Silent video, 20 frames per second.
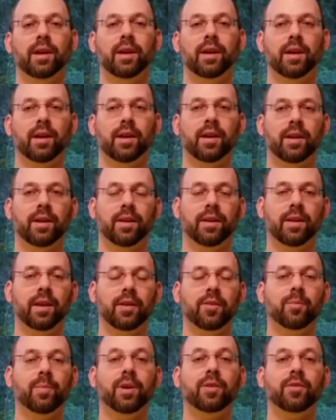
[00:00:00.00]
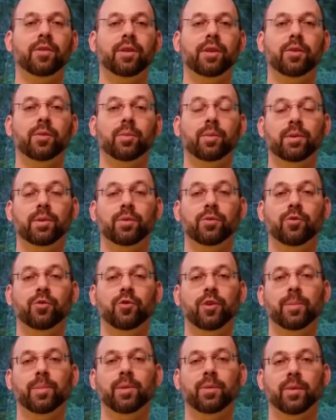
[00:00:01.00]
and that's basically to reduce
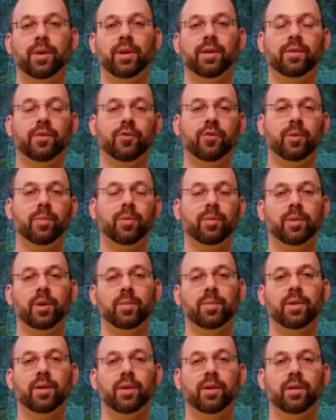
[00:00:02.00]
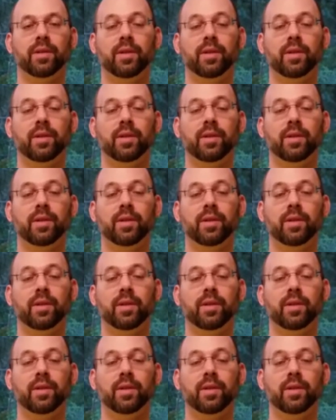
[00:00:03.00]
shipping weight to ship them up here.